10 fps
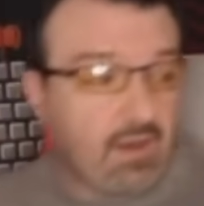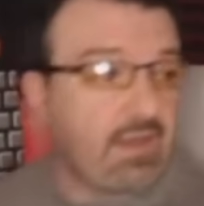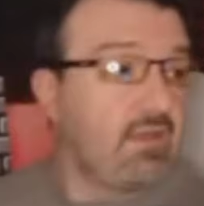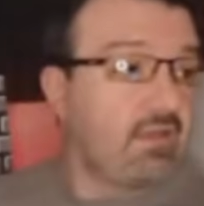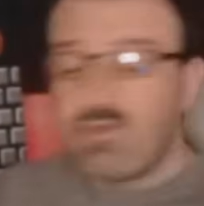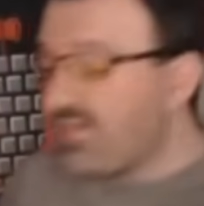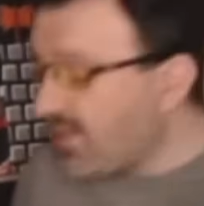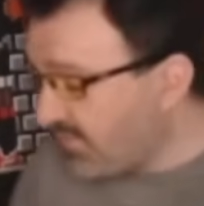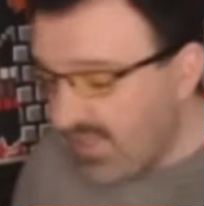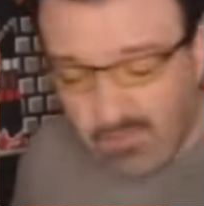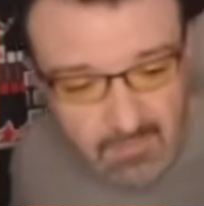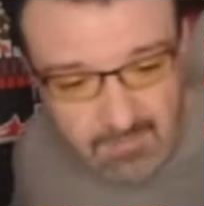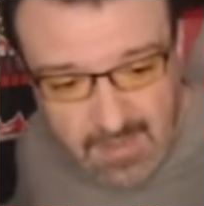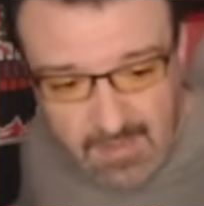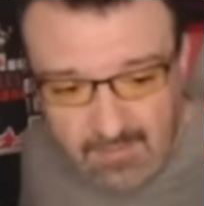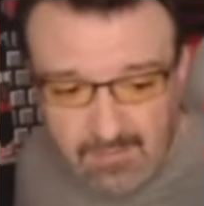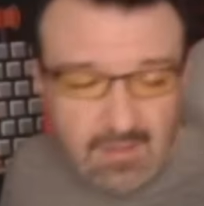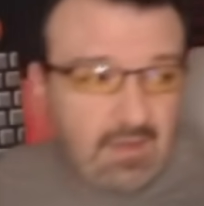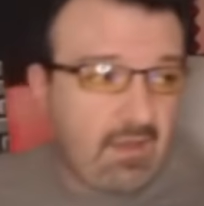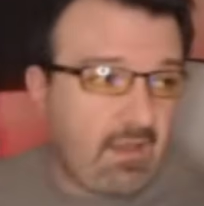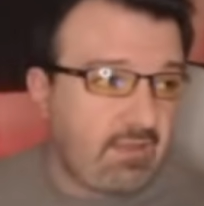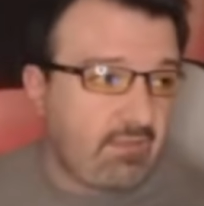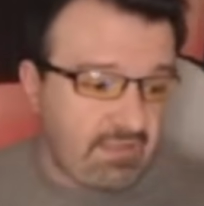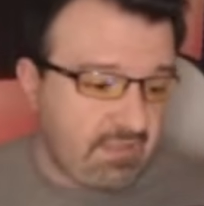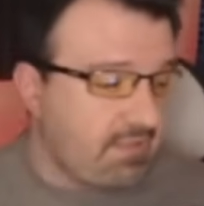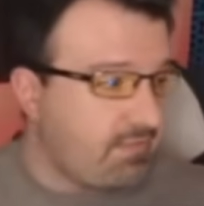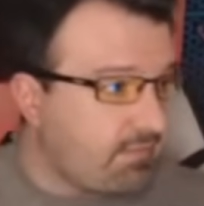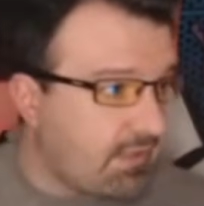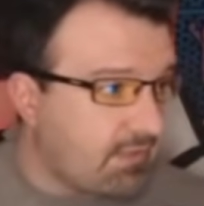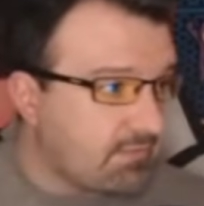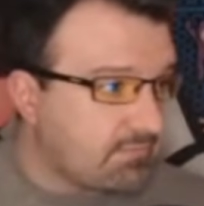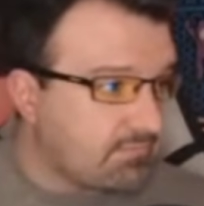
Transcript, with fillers: All right. Let me just take a pee. I'll be right back. And, uh, and then we'll continue. Hold on.